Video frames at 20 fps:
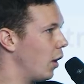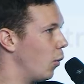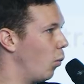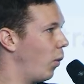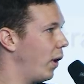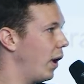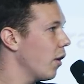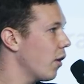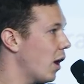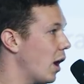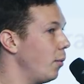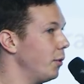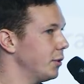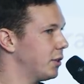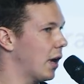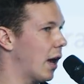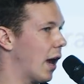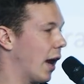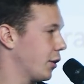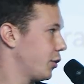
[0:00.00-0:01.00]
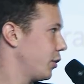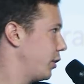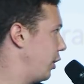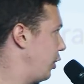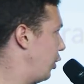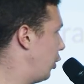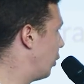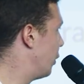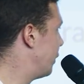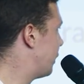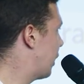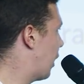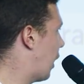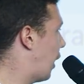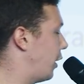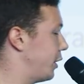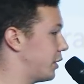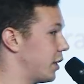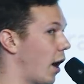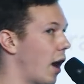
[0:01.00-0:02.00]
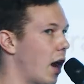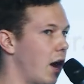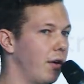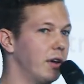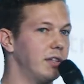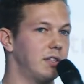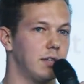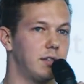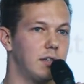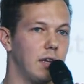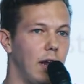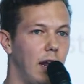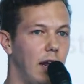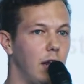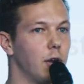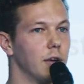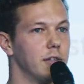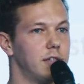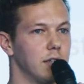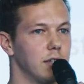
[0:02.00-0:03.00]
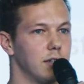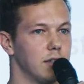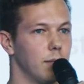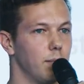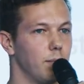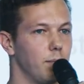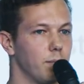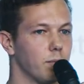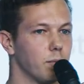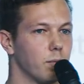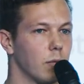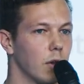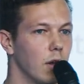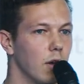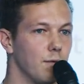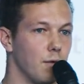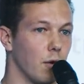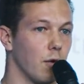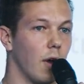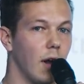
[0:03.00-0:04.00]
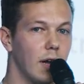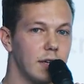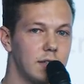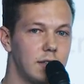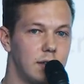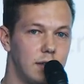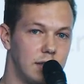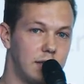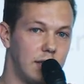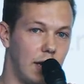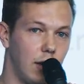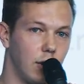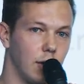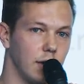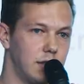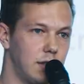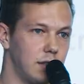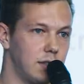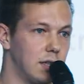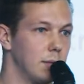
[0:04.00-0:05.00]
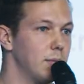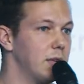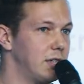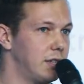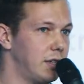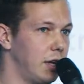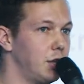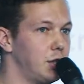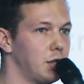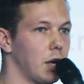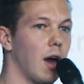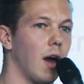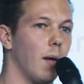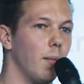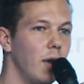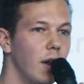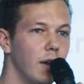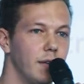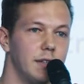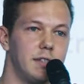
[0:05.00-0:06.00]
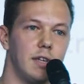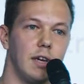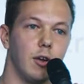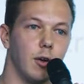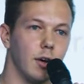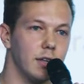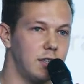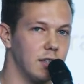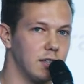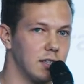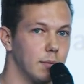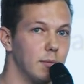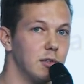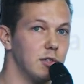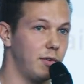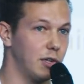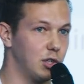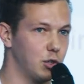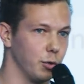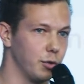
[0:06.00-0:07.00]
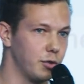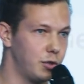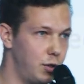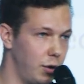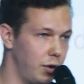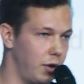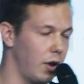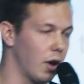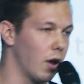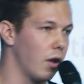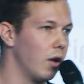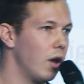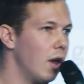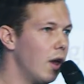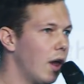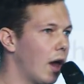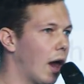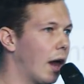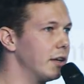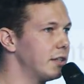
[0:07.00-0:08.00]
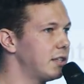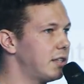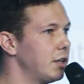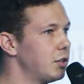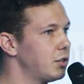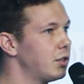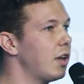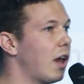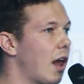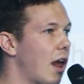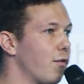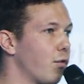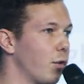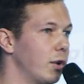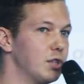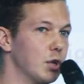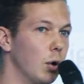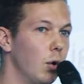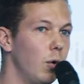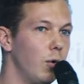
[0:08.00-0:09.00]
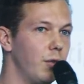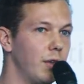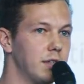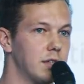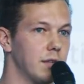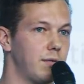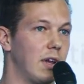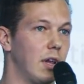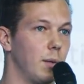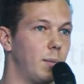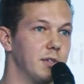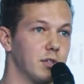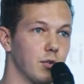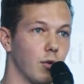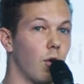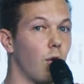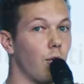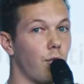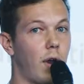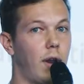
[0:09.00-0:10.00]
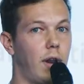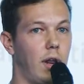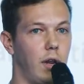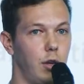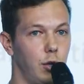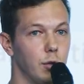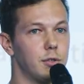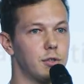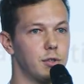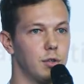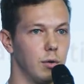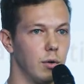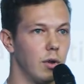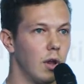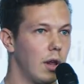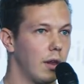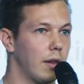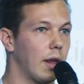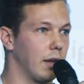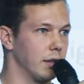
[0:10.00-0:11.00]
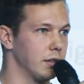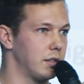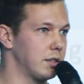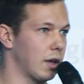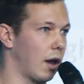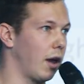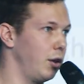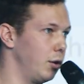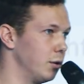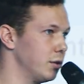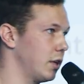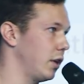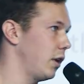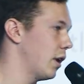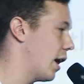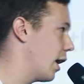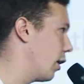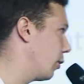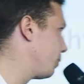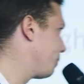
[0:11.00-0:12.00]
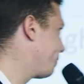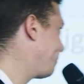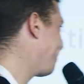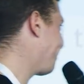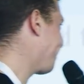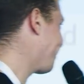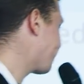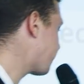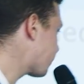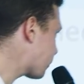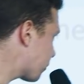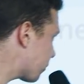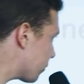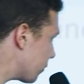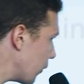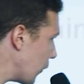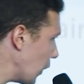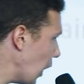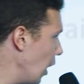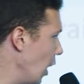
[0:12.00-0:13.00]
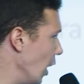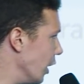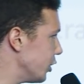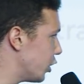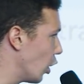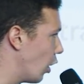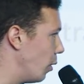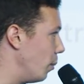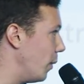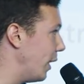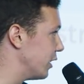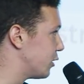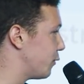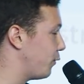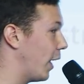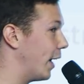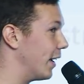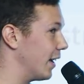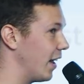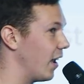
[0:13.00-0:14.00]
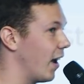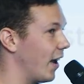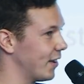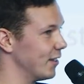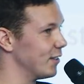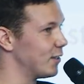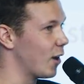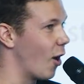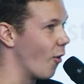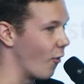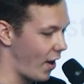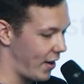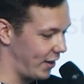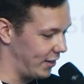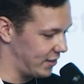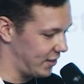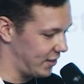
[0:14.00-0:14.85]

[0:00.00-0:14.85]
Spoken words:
We are able to actually use an entire existing ecosystem. For us, this ecosystem is C#. This ecosystem is Visual Studio. And essentially every tool that developers are already used to, they can start using now. So it means finally I can start writing